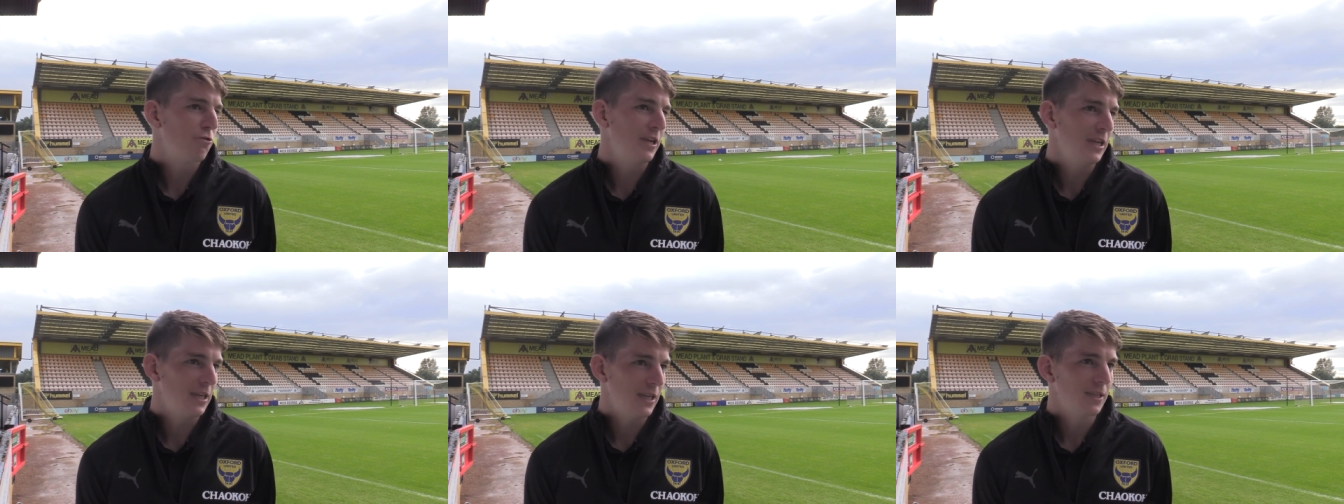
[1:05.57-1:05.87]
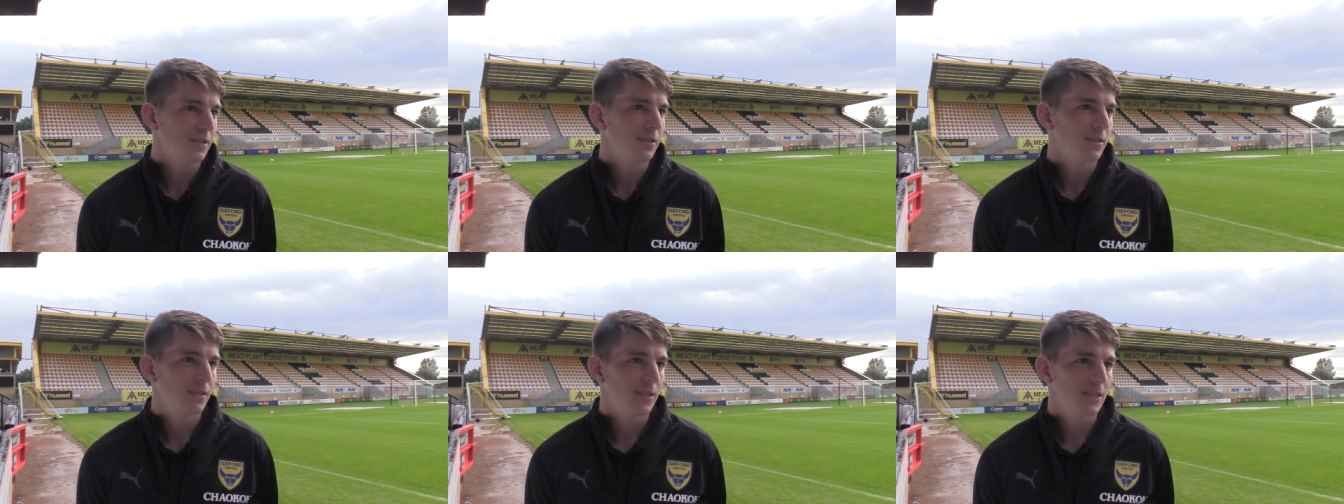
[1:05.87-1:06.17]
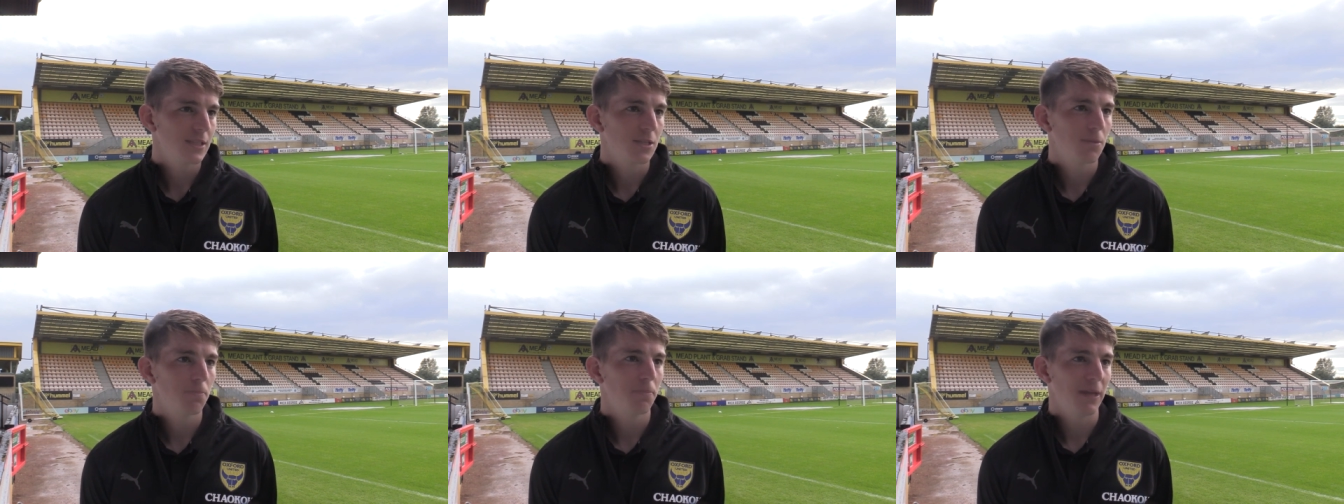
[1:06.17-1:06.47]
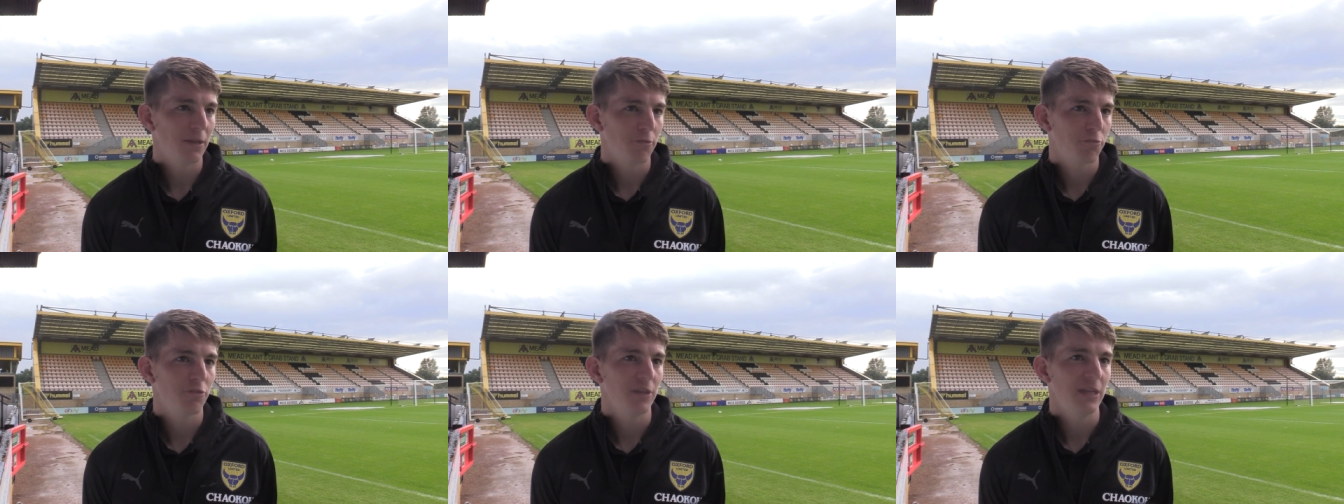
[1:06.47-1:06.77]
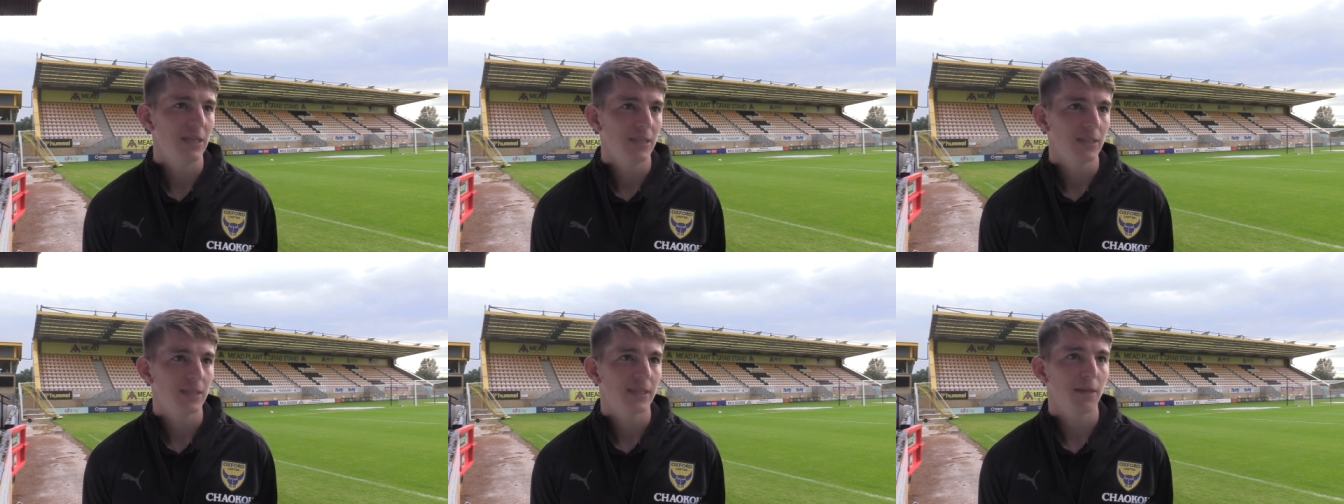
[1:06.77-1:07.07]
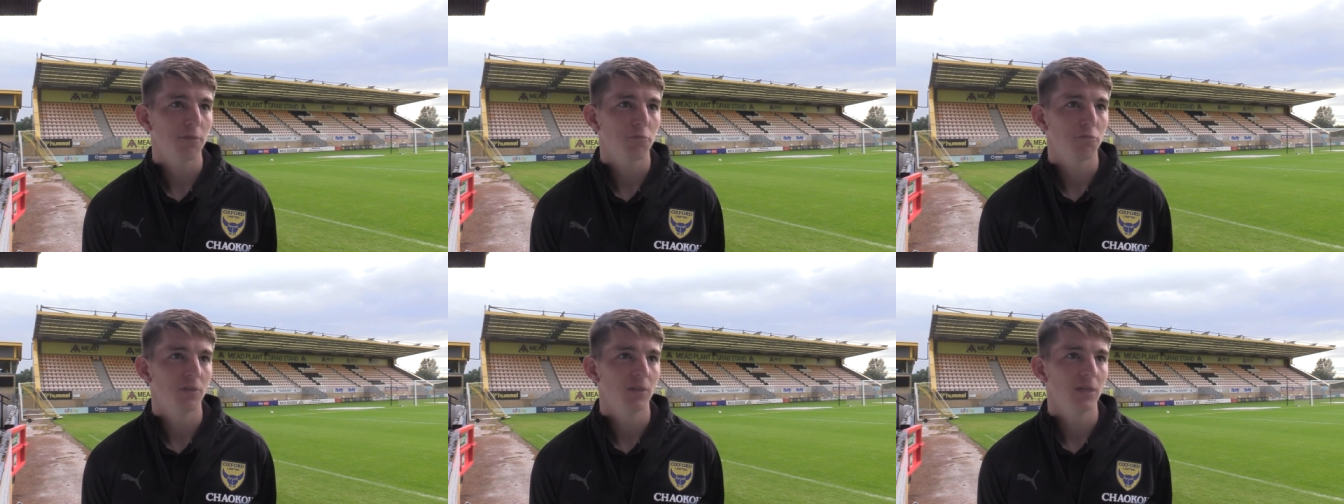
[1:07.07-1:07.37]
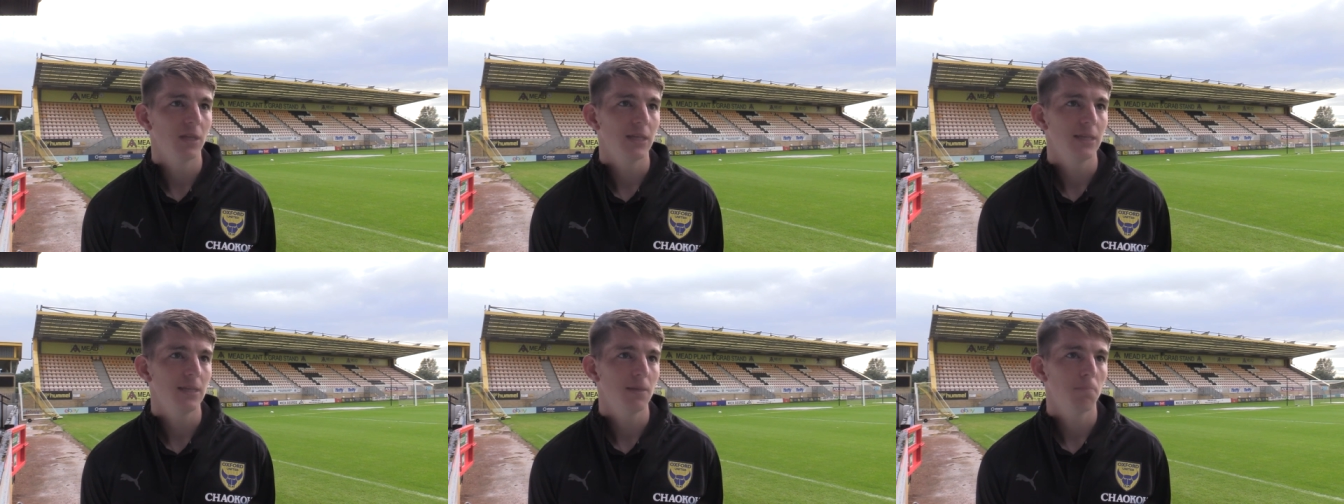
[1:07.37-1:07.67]
feeling. Yeah. It's a better feeling,
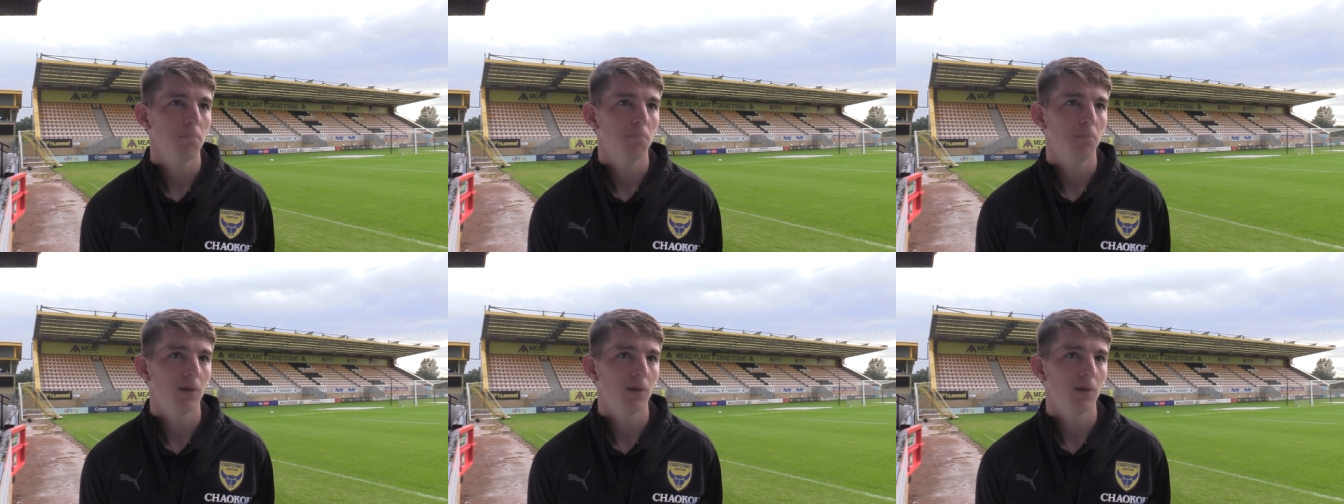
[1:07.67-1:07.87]
definitely.